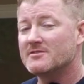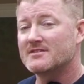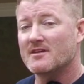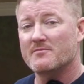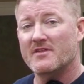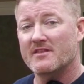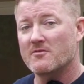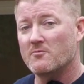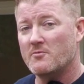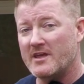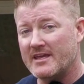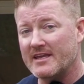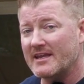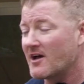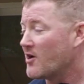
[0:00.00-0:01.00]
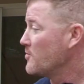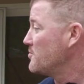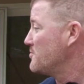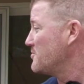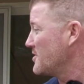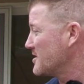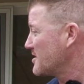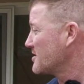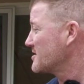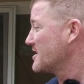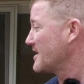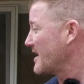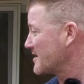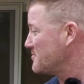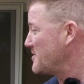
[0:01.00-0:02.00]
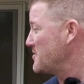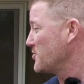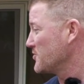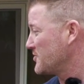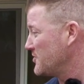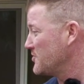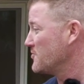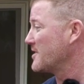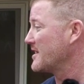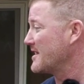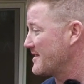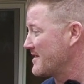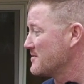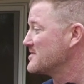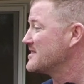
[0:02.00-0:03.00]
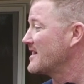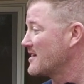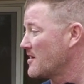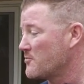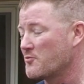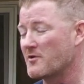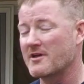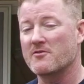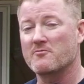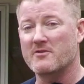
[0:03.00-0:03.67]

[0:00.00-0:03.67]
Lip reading: something that we can help connect people to and get them set up with.